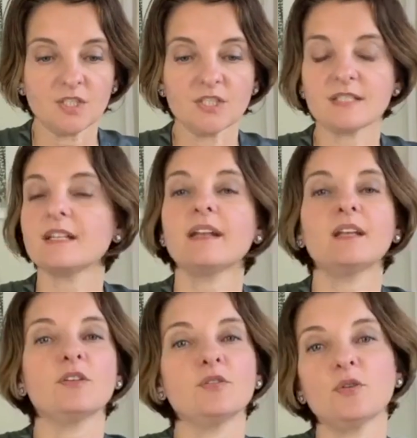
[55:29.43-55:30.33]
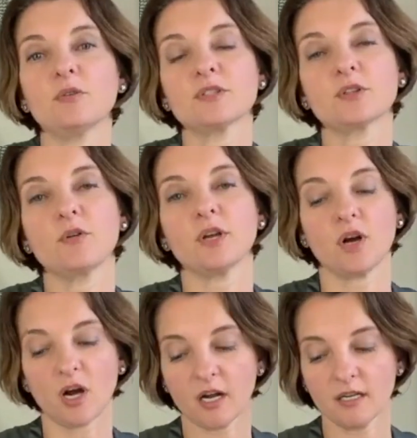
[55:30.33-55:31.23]
just letting you know what's going
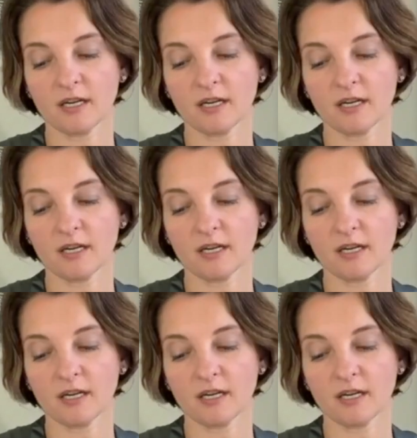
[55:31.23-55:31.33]
on.